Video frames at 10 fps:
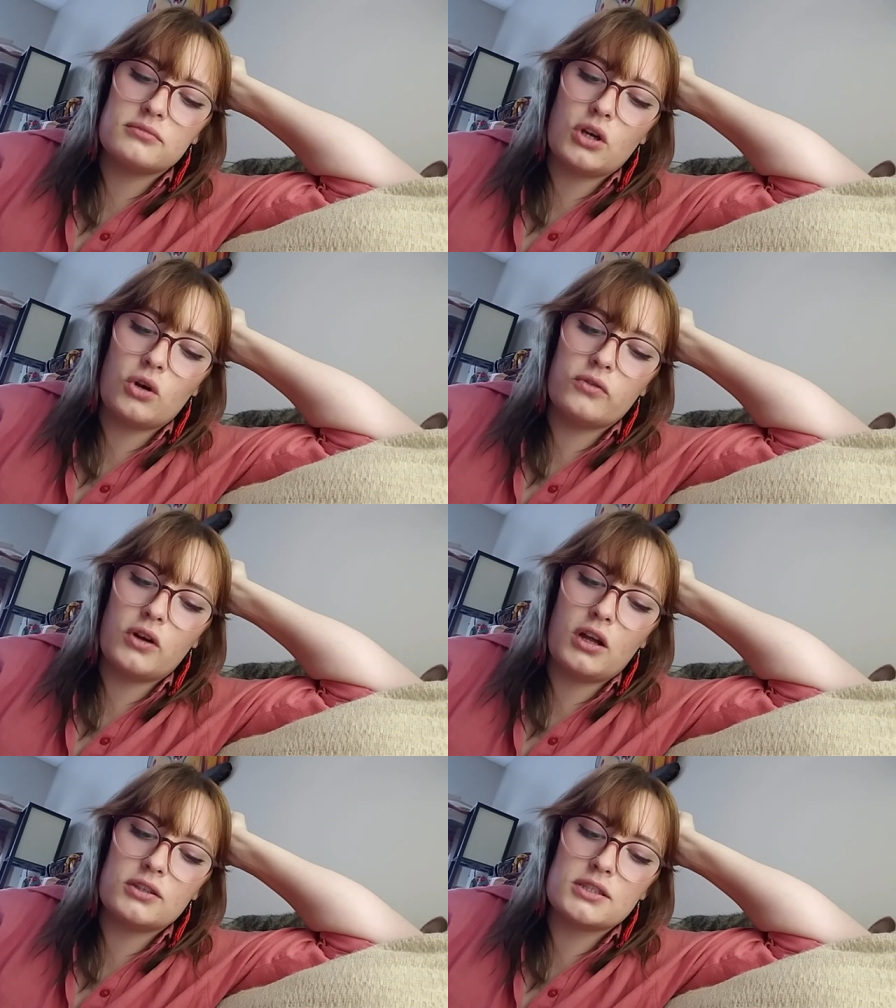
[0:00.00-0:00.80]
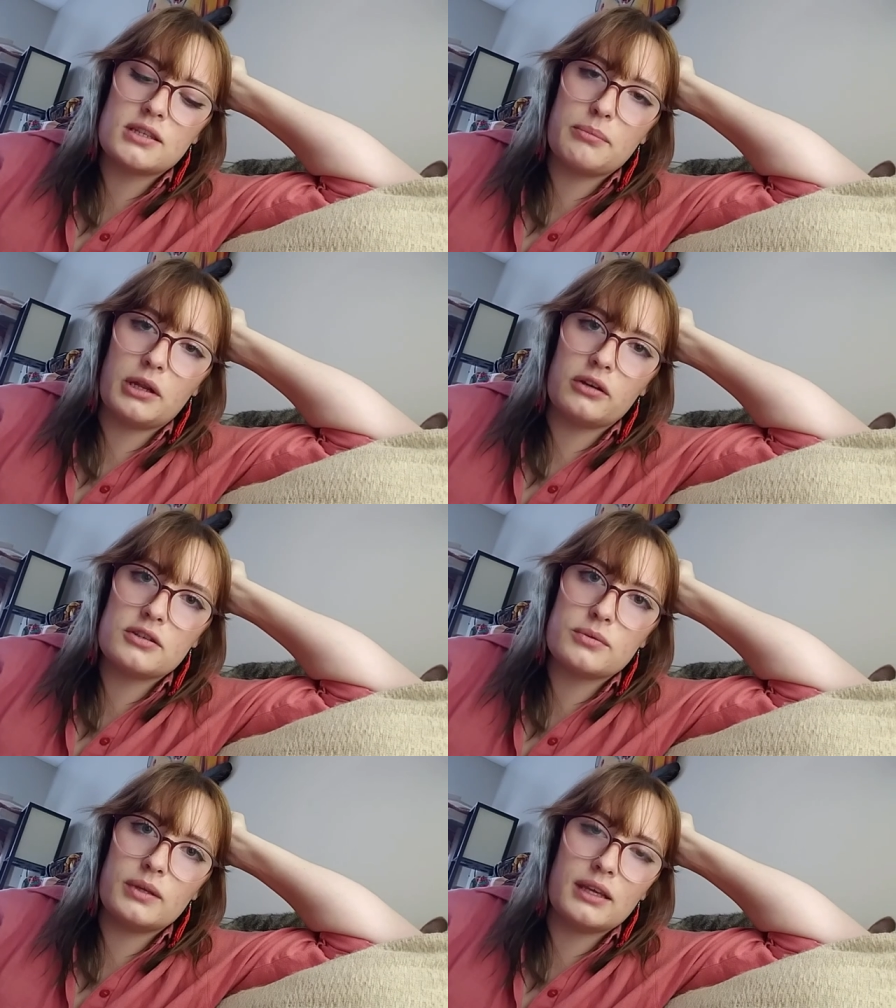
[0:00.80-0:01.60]
overall just a
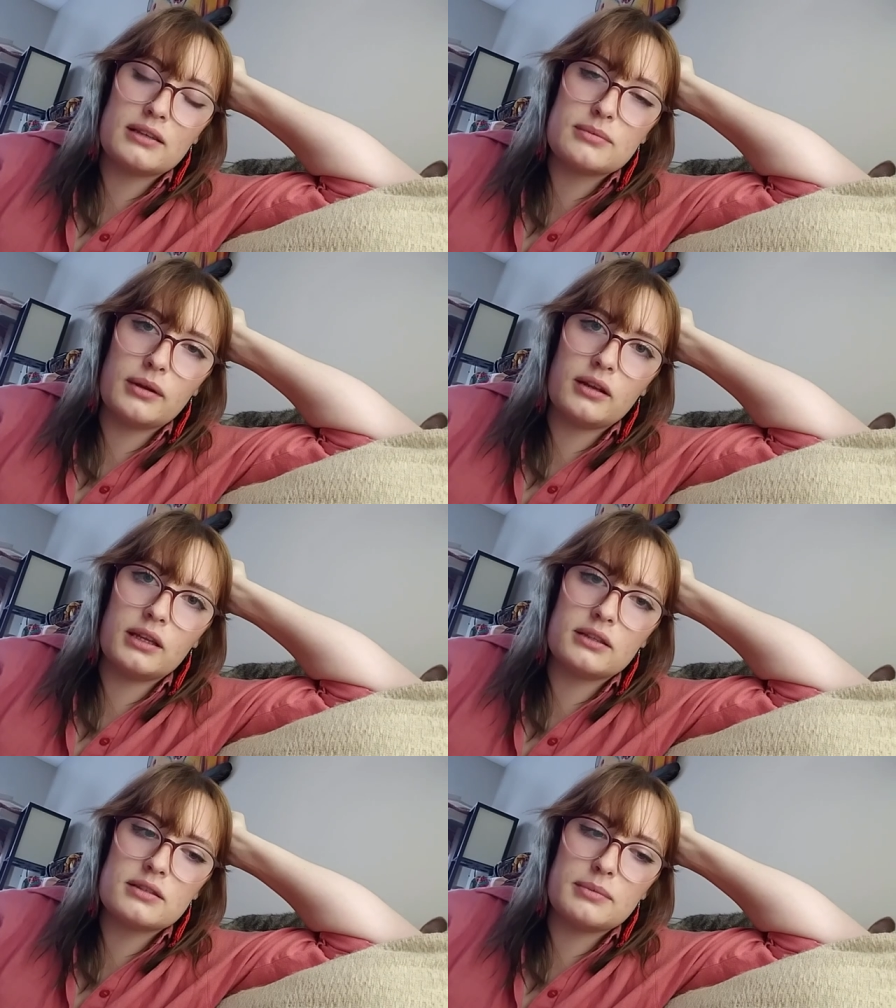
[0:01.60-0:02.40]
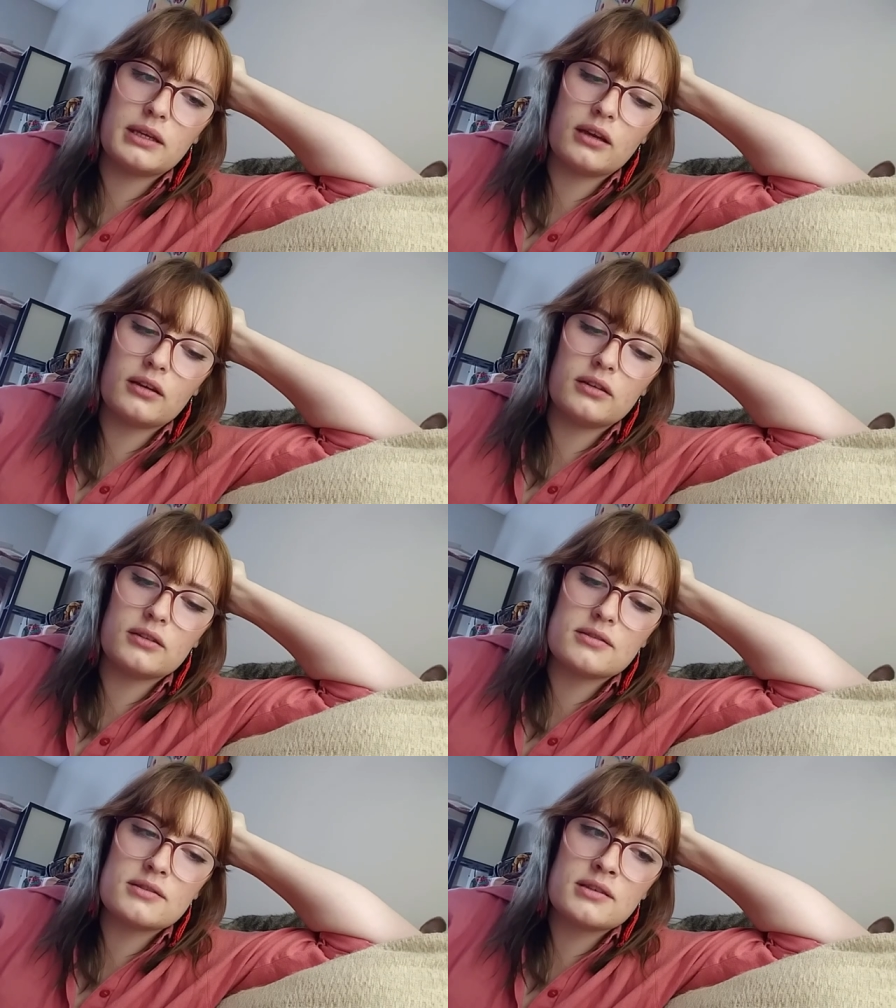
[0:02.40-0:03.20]
bittersweet experience
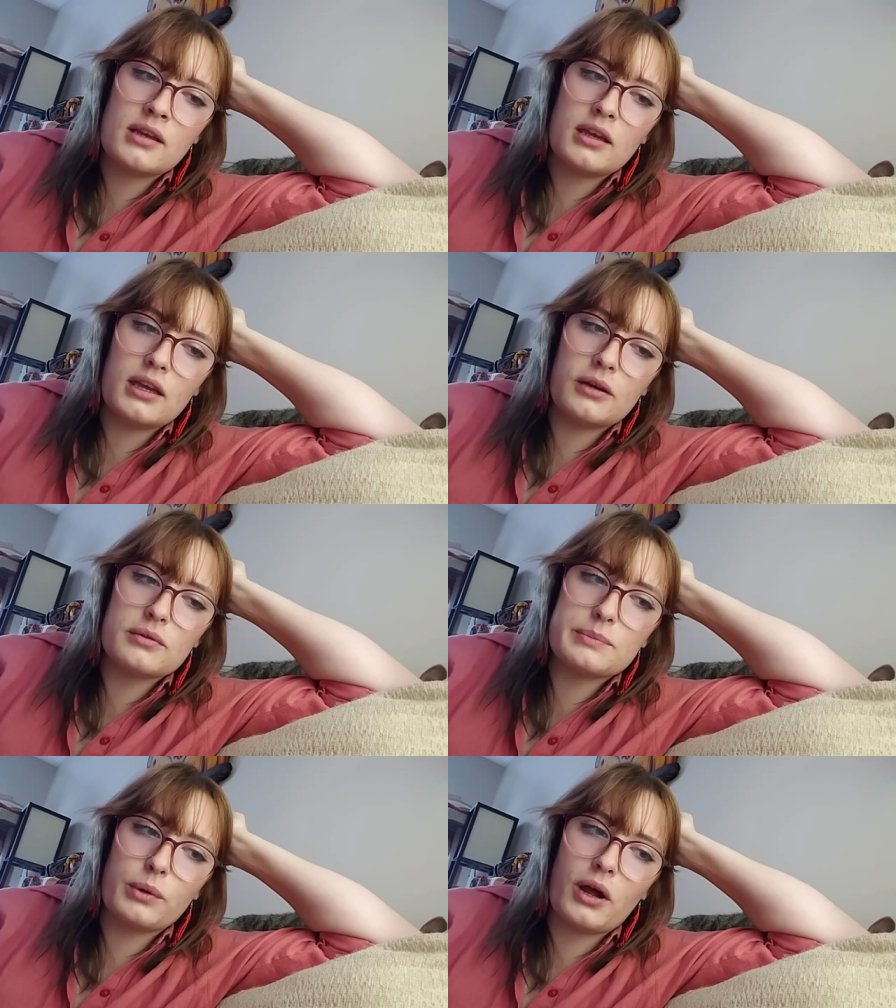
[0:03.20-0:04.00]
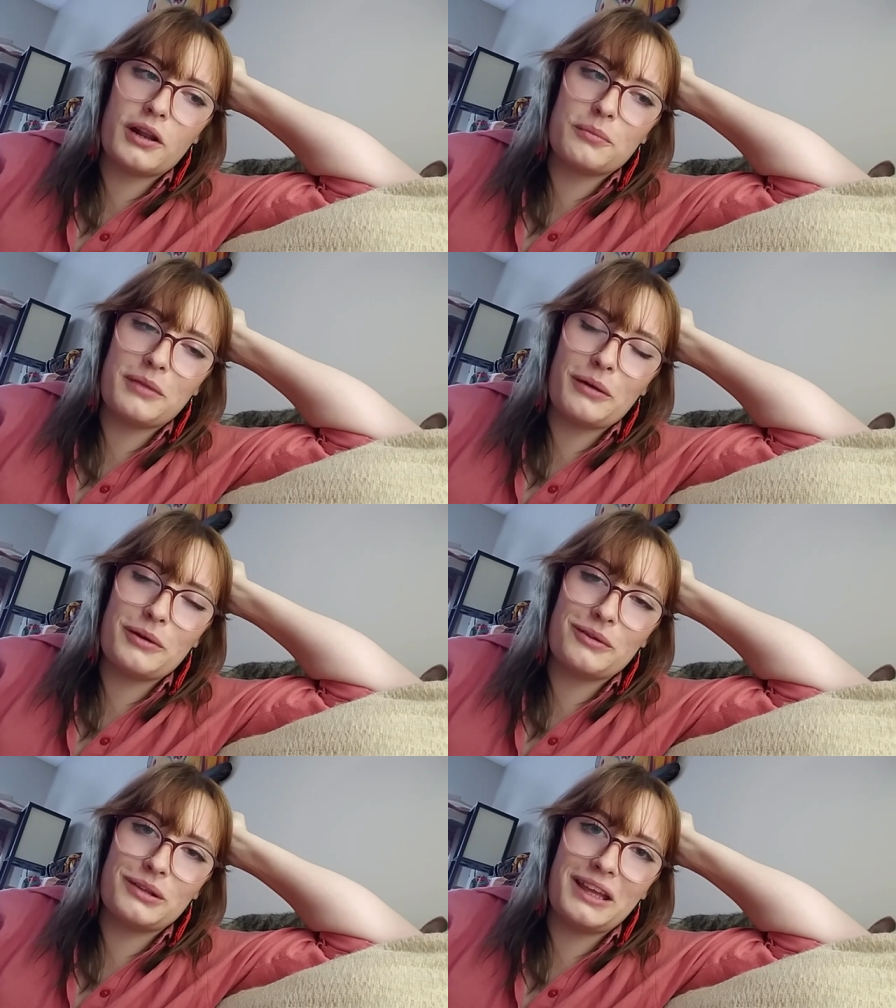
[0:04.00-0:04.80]
because it was brought up that
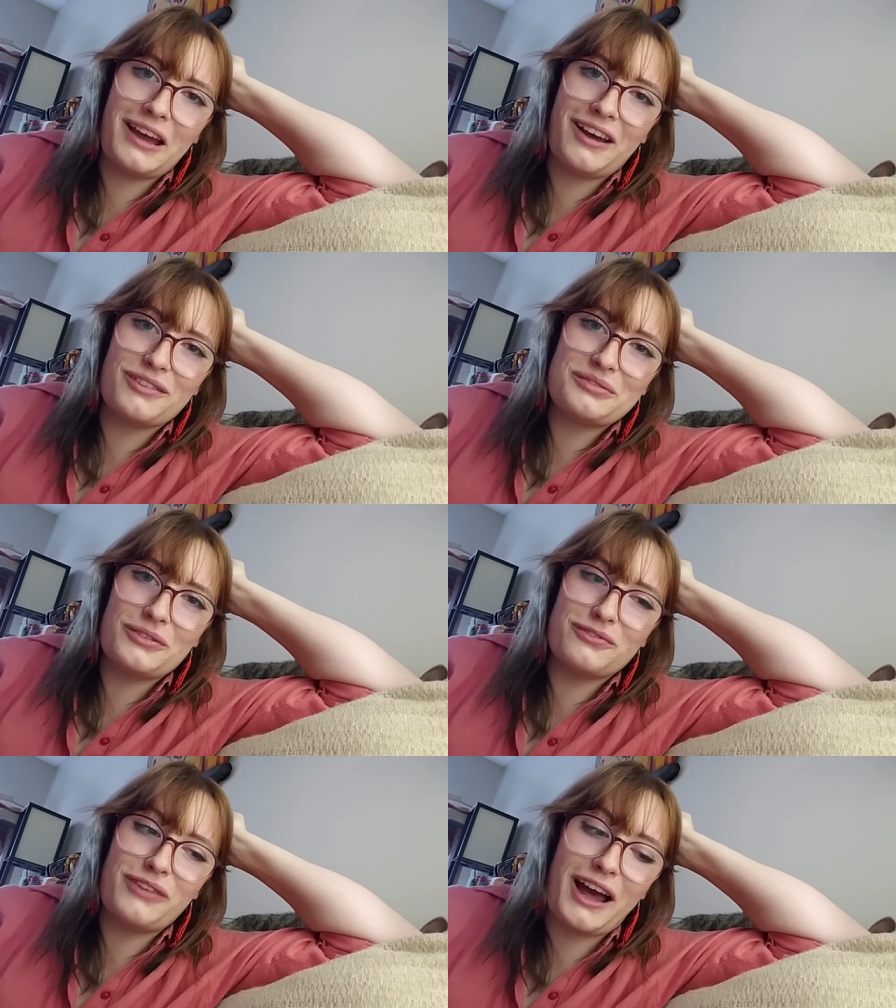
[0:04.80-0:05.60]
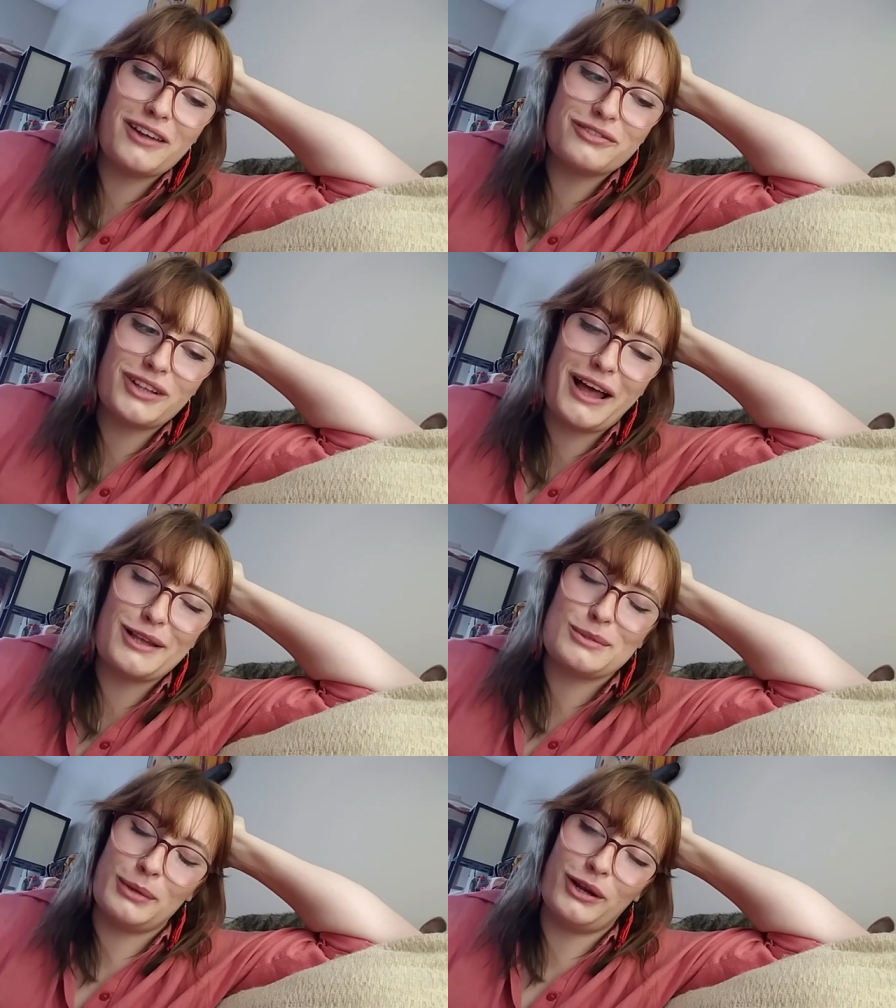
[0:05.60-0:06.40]
we only have five
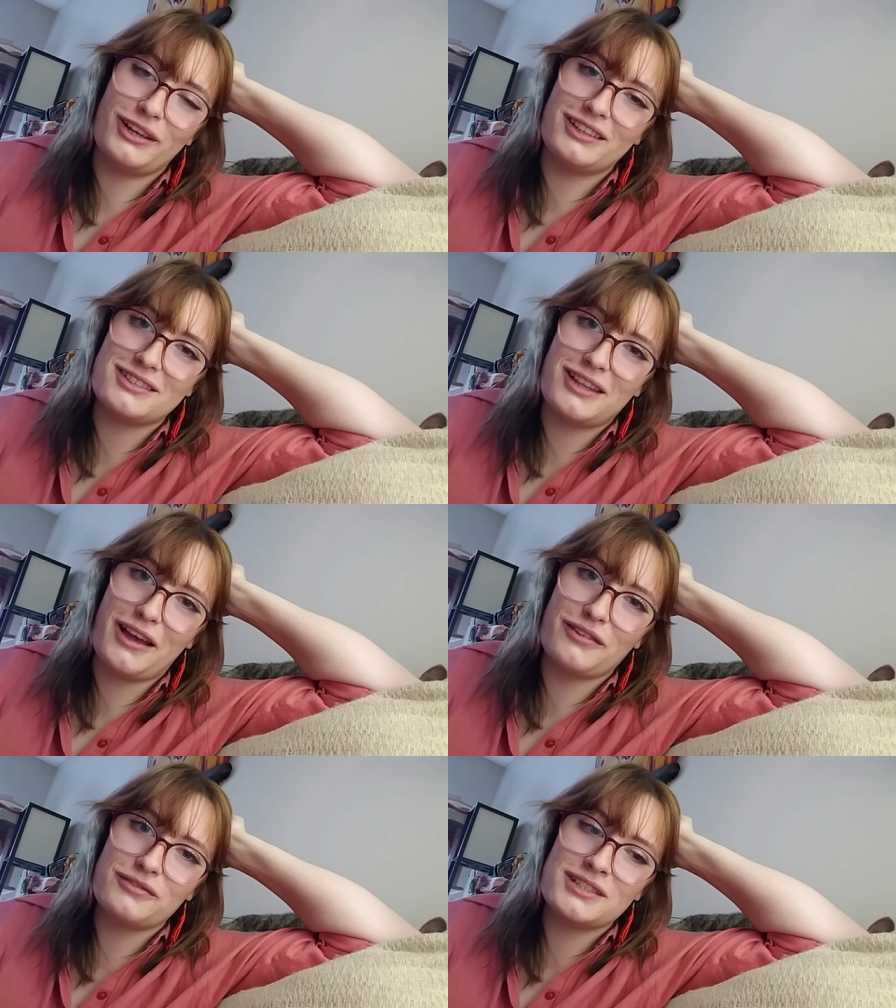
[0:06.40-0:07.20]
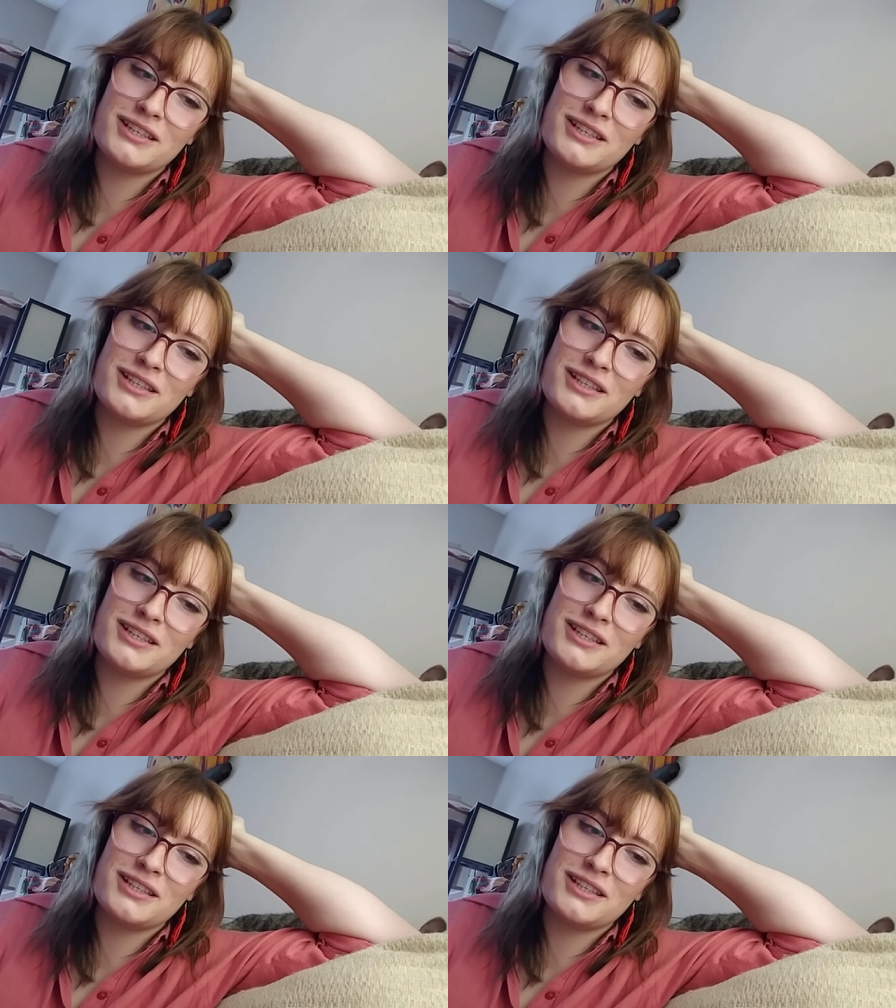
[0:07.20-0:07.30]
class periods left